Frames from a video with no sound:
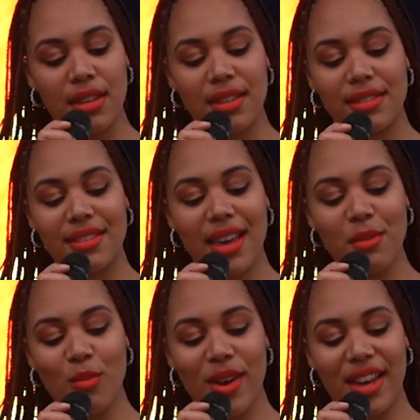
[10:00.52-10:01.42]
The
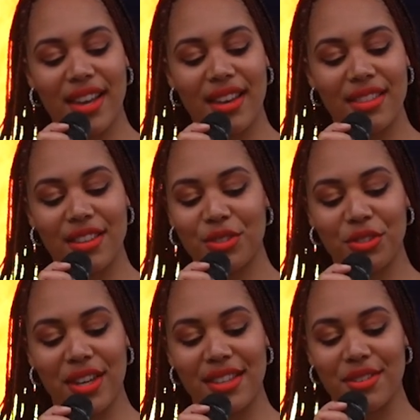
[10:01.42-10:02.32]
same way that
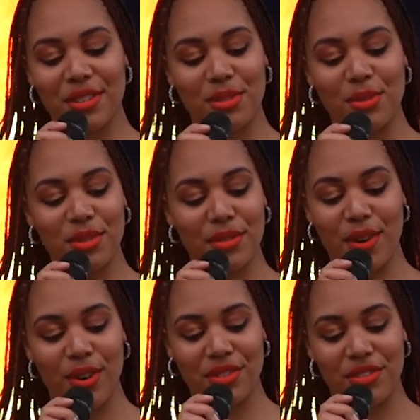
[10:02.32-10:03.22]
trees are a source of
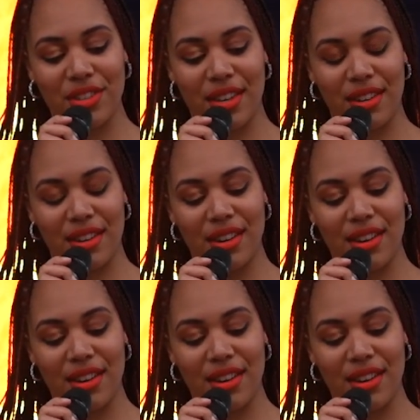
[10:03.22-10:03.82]
oxygen